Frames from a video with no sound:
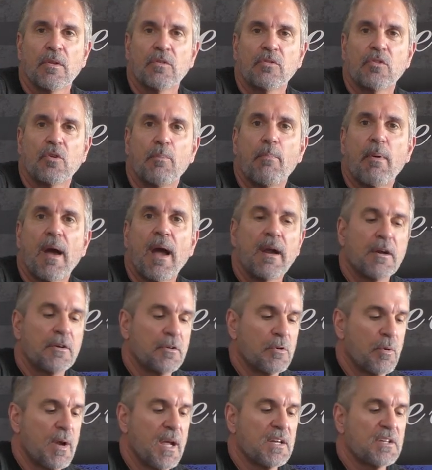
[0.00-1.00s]
or
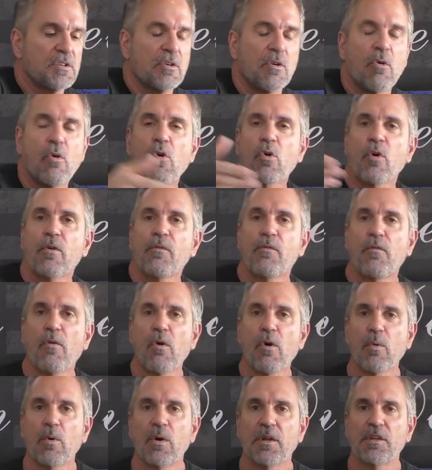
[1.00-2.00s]
bi-directional, or
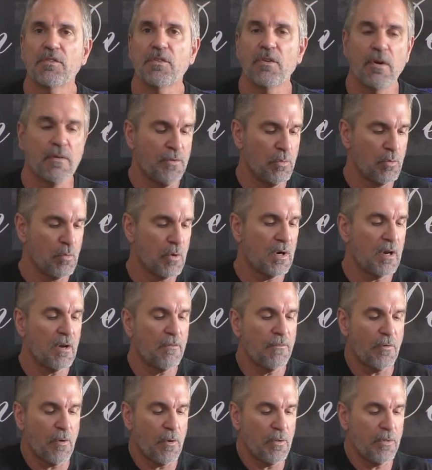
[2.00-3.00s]
forward. So if you wanted to
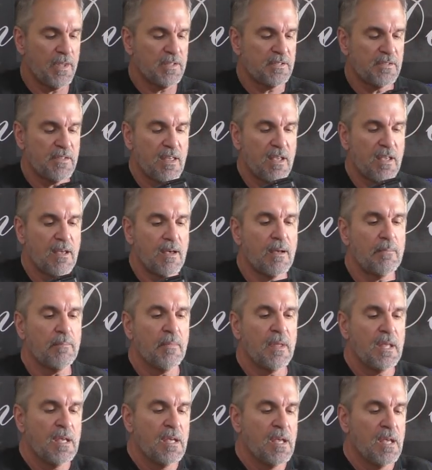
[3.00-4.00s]
fold this thing
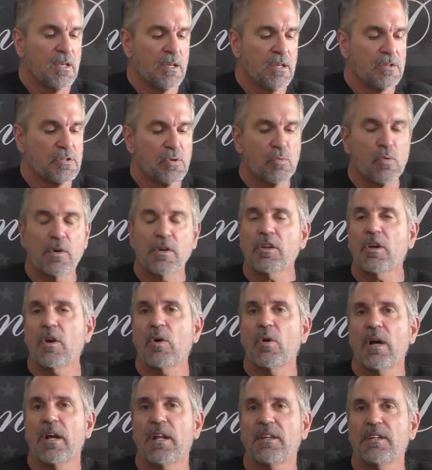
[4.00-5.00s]
up because you want to
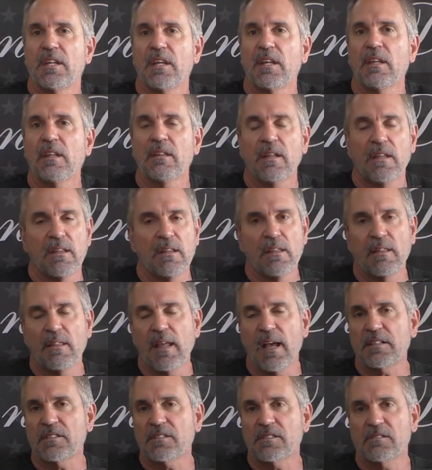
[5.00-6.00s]
go hunting, then
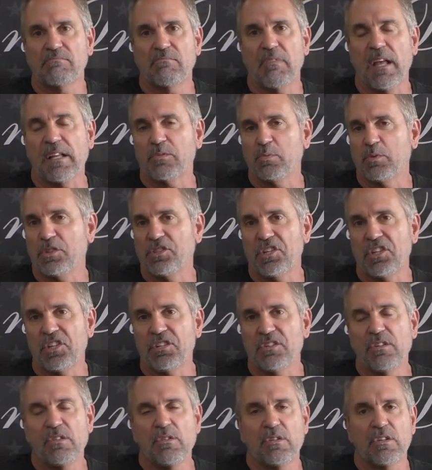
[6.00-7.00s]
that's what you
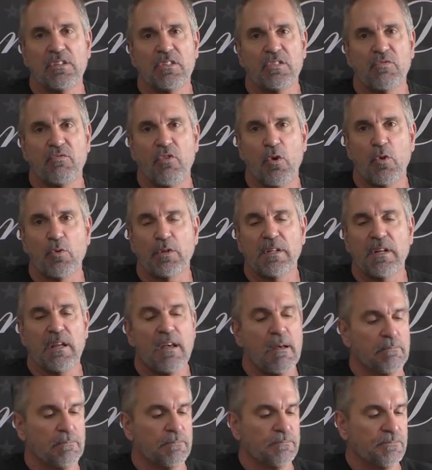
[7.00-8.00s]
could do. You just fold it
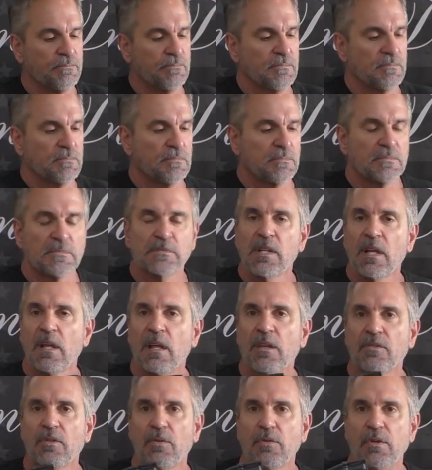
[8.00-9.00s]
up.
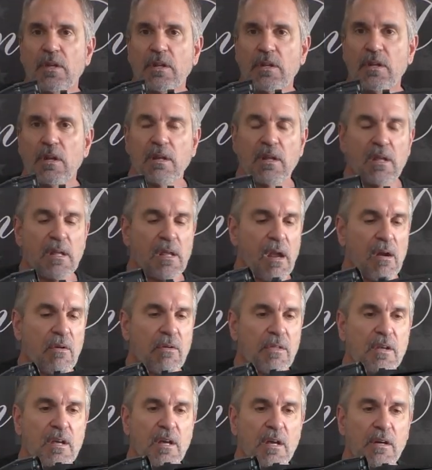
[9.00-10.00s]
So you can
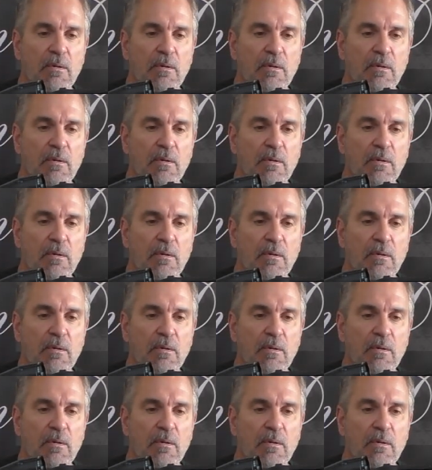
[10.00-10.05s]
carry the gun